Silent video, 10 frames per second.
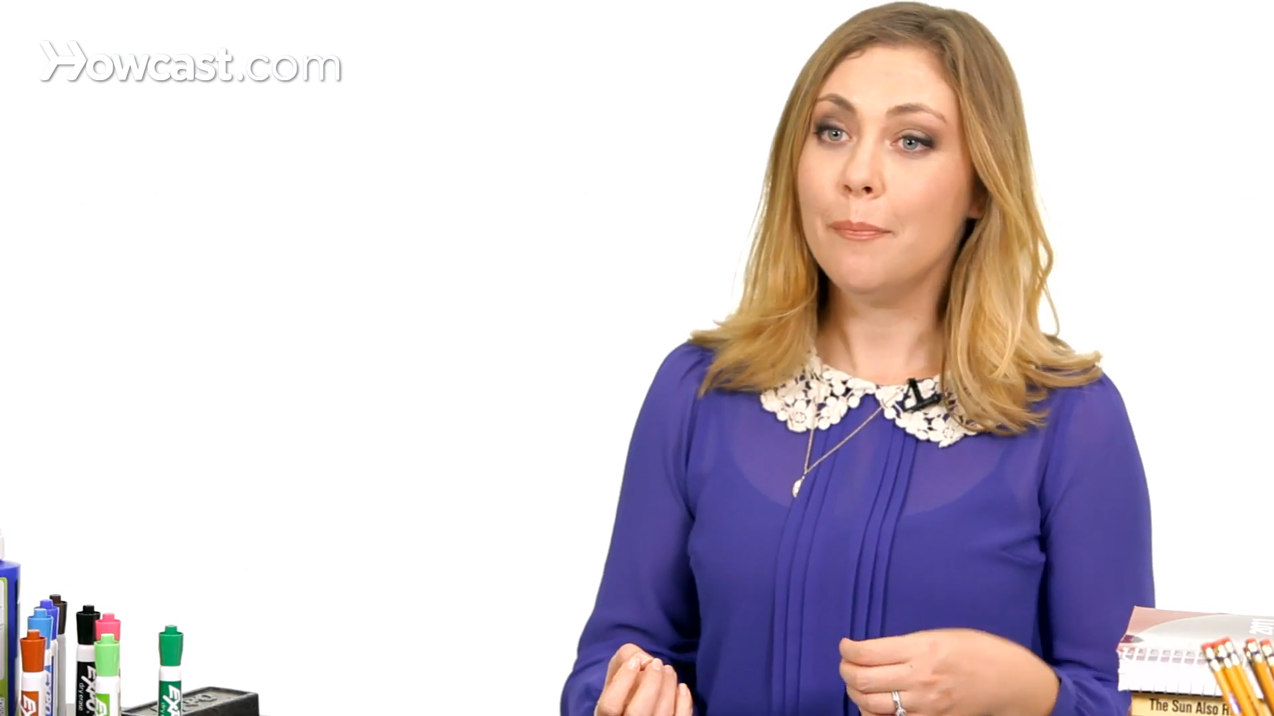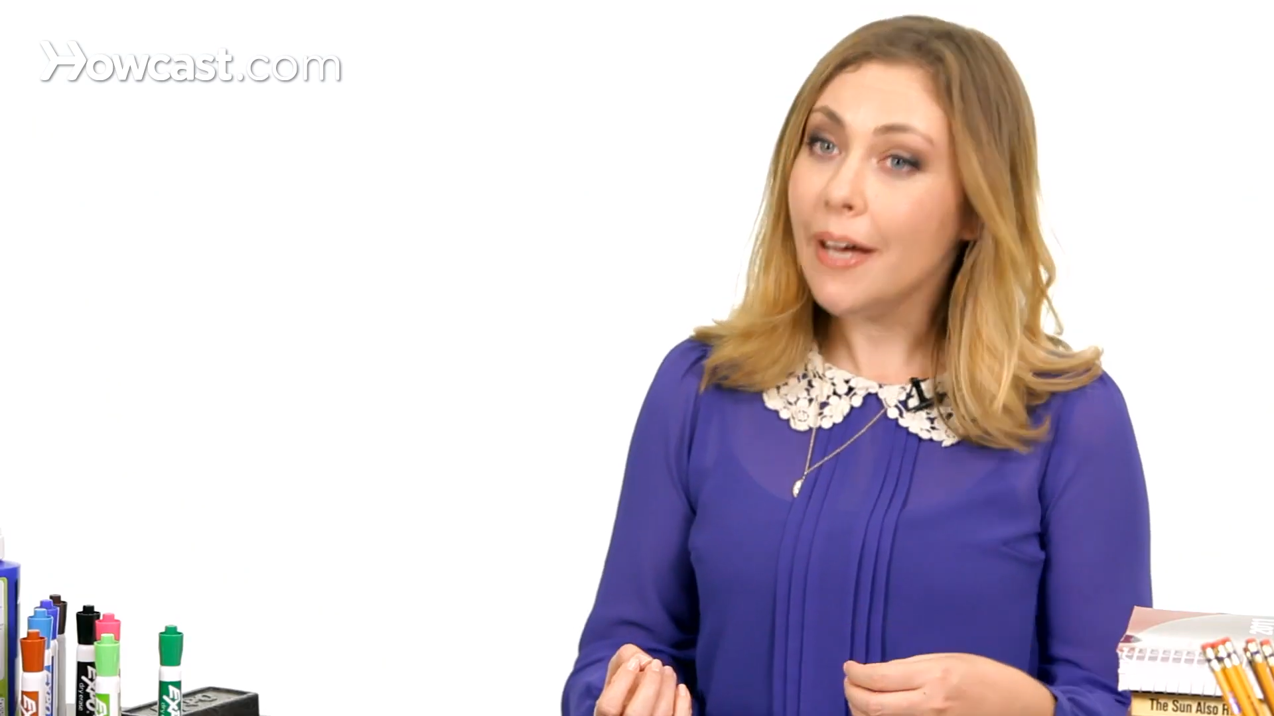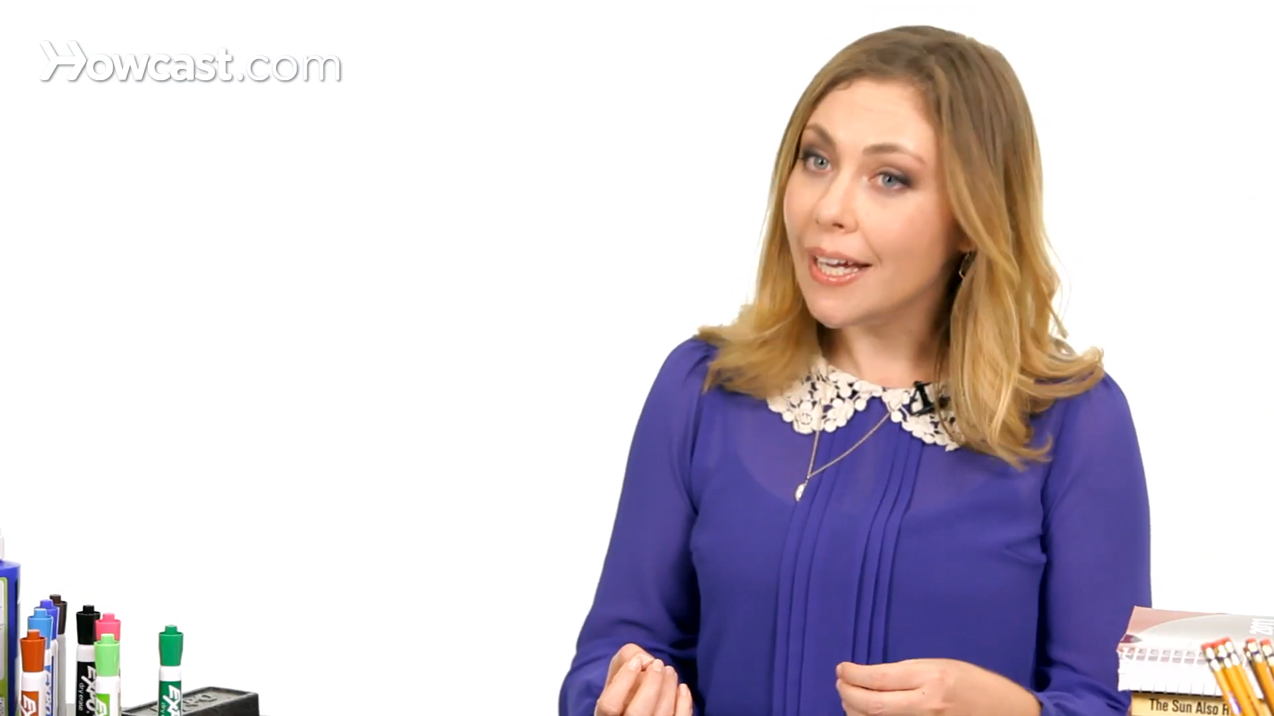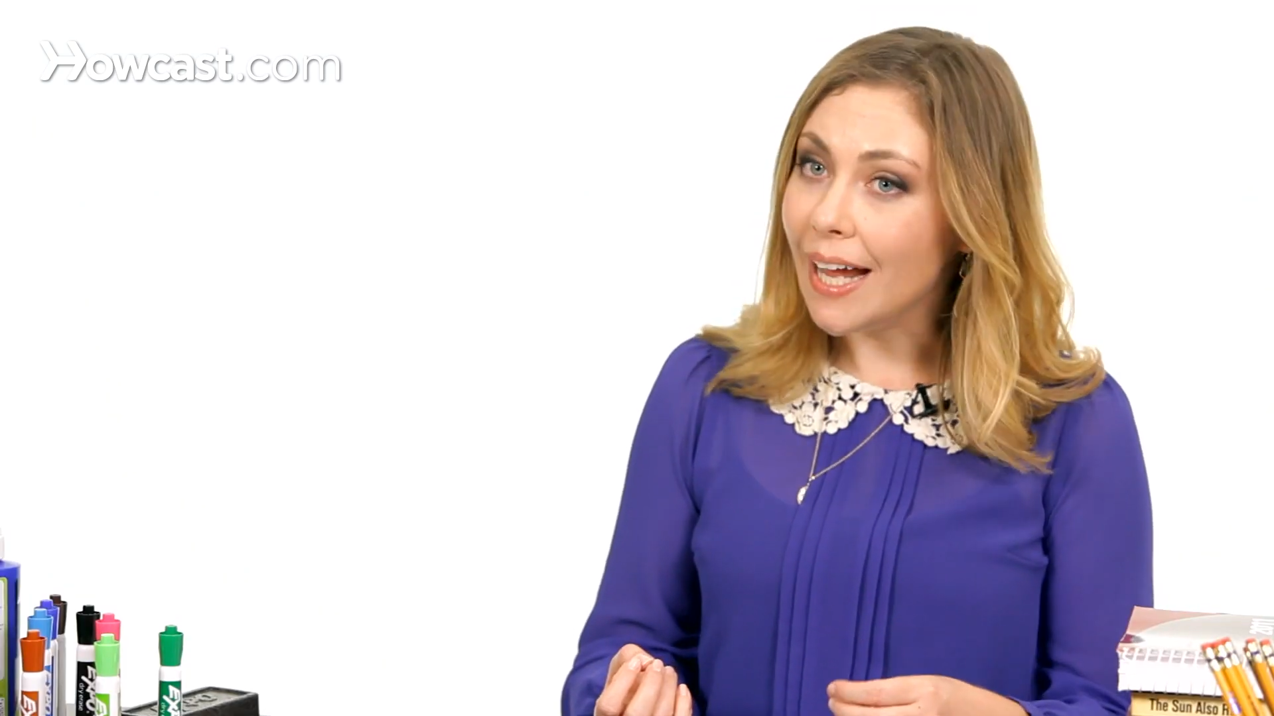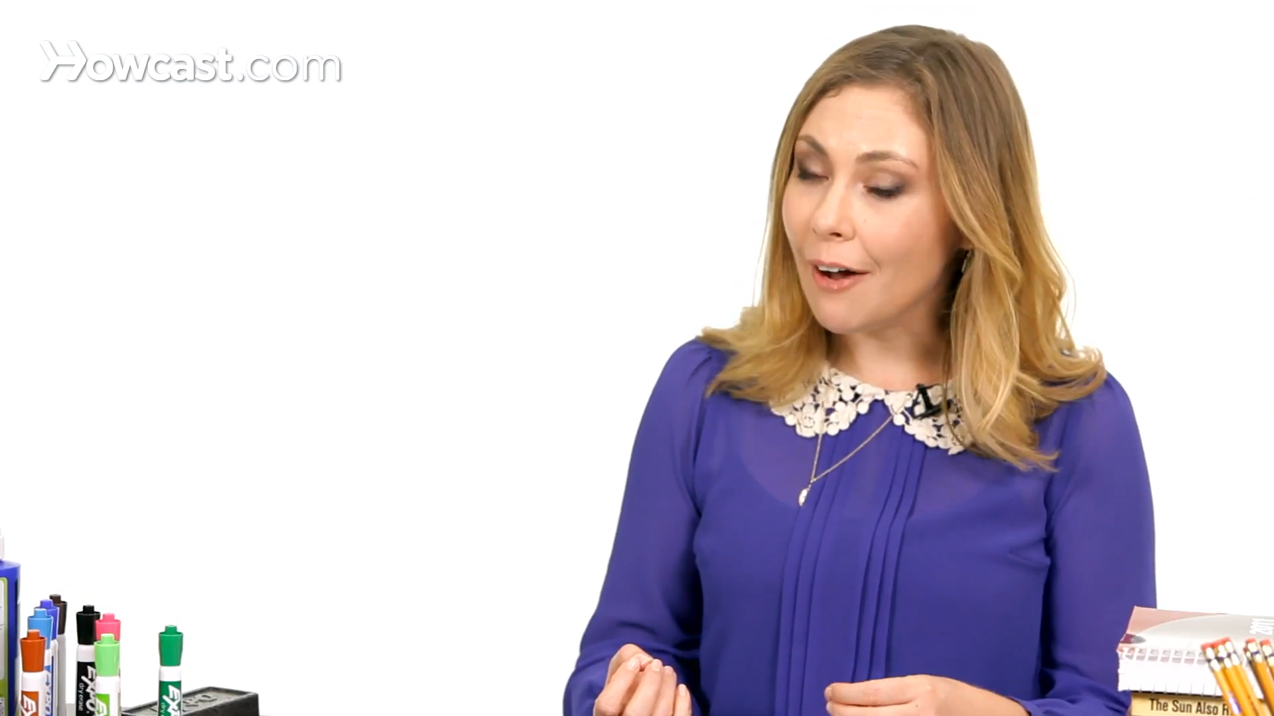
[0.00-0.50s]

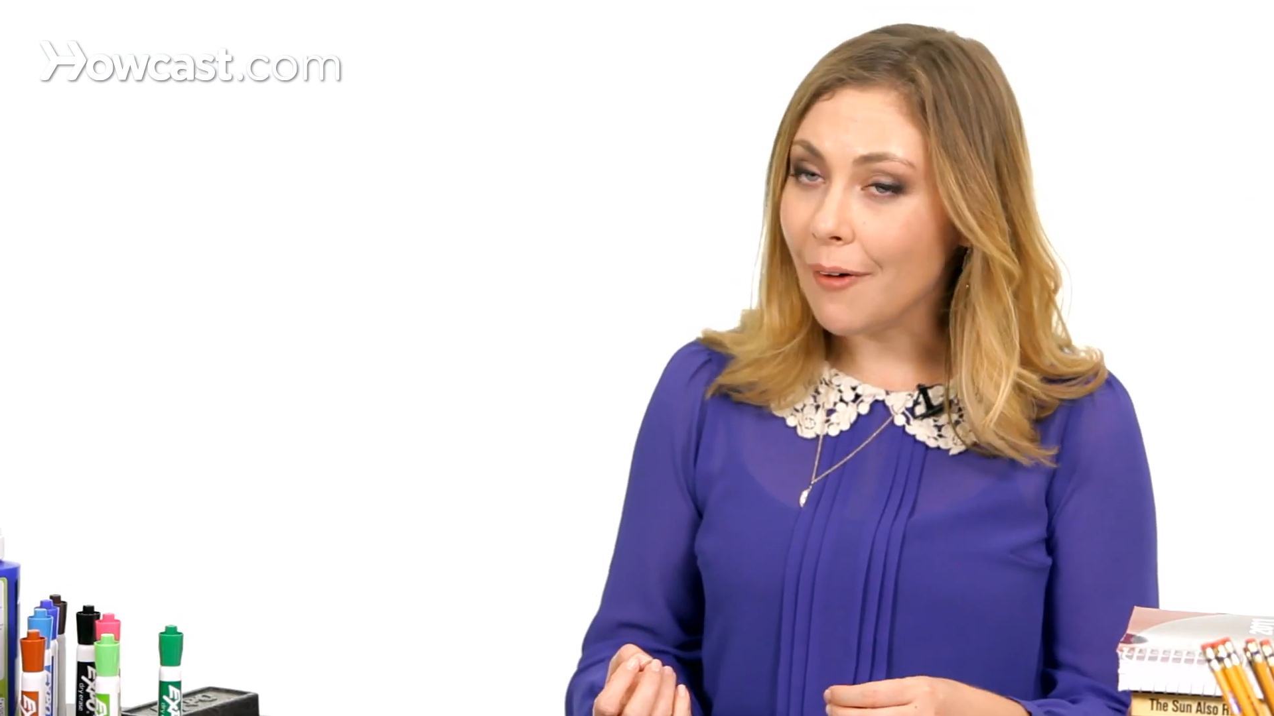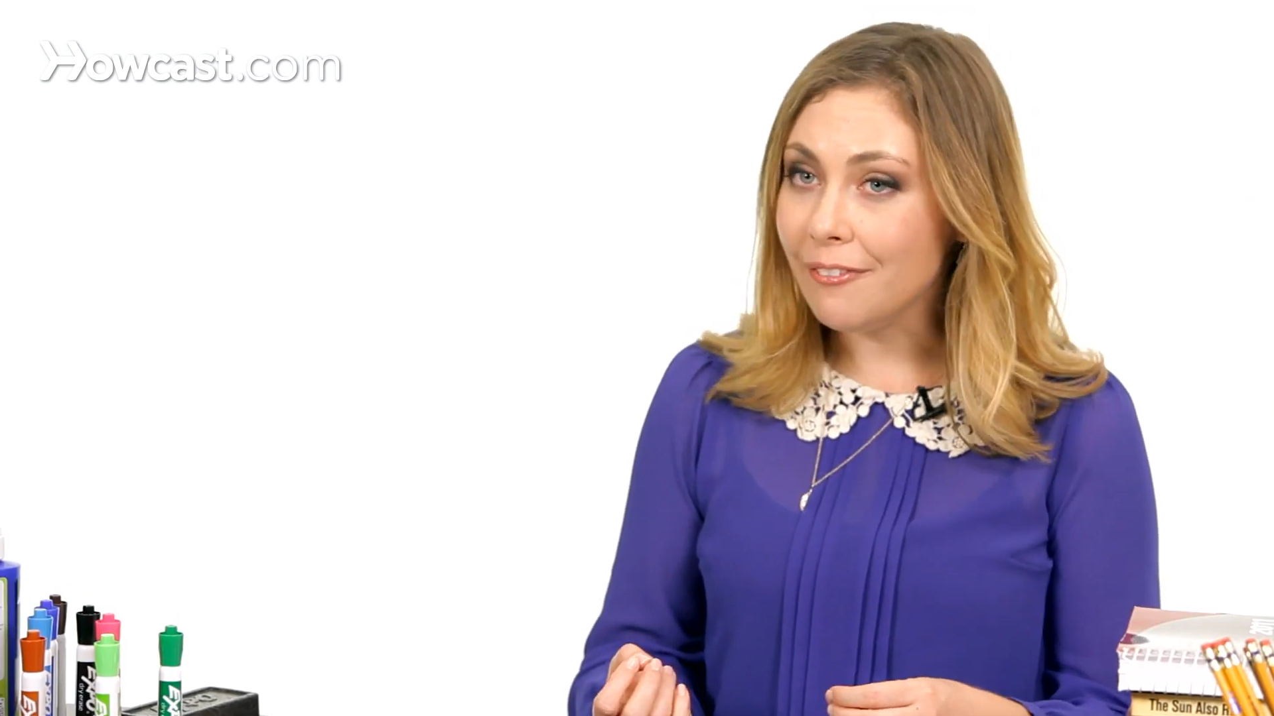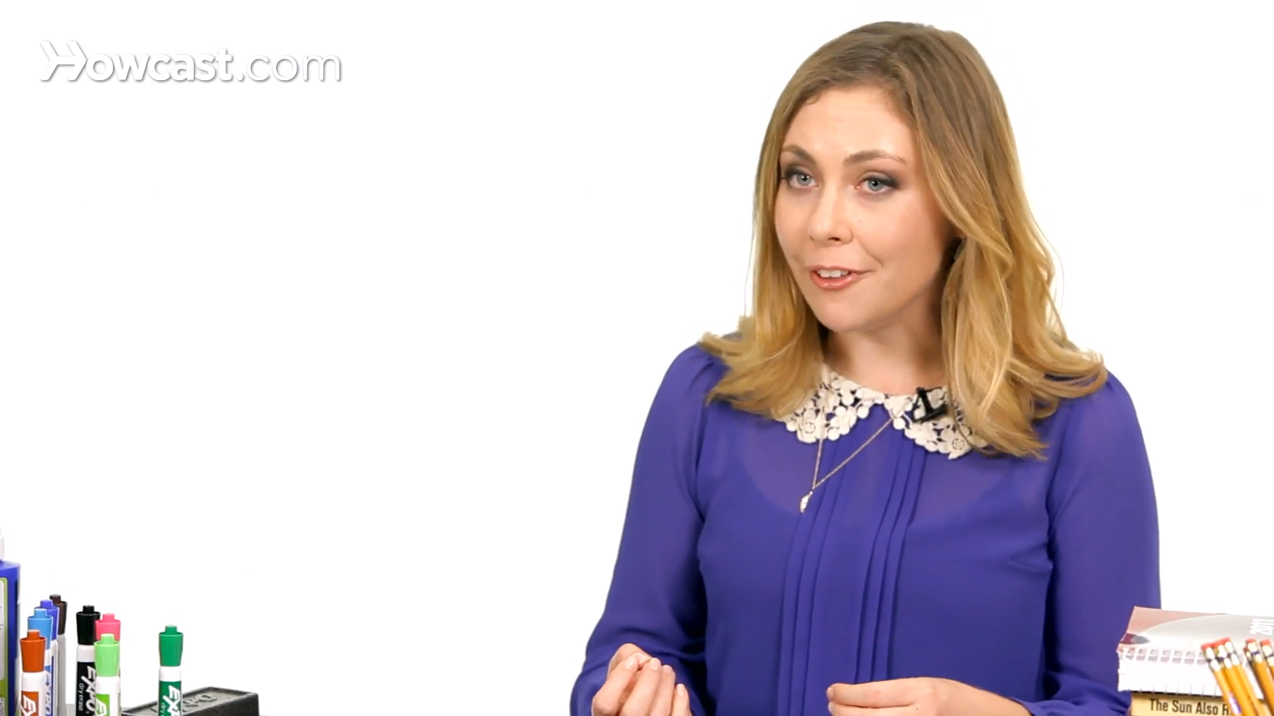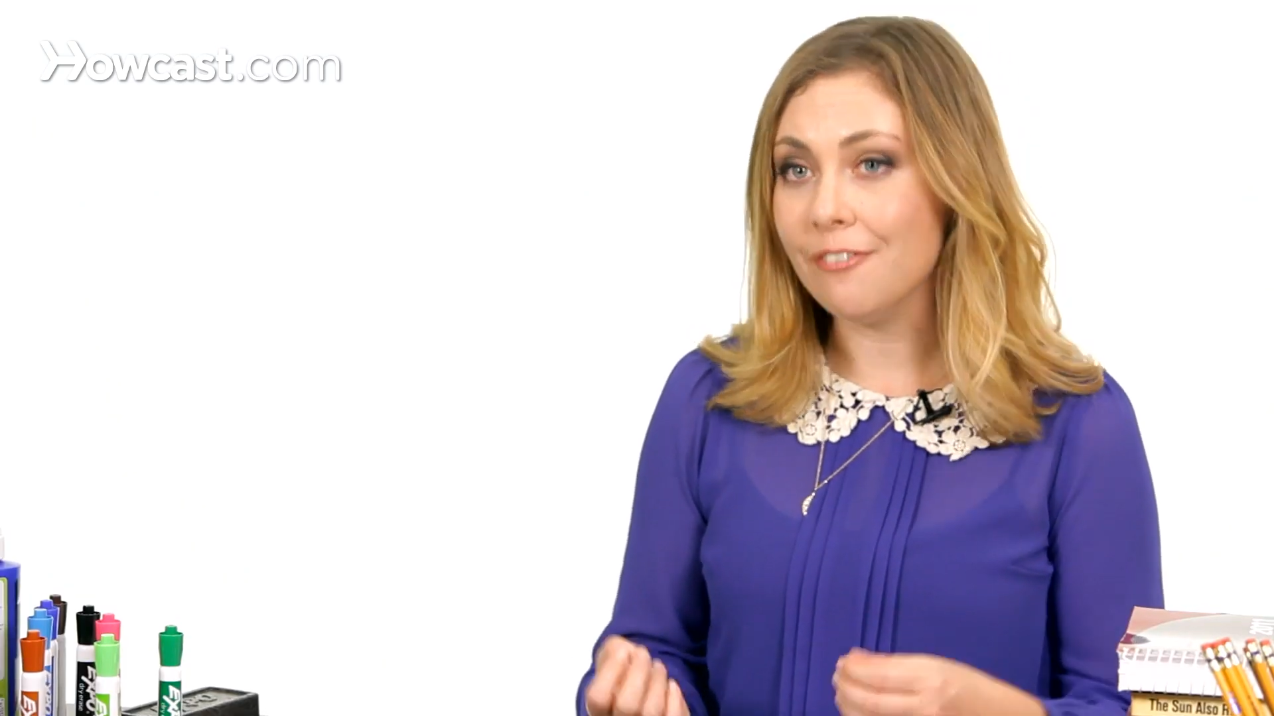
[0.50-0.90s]
But, however,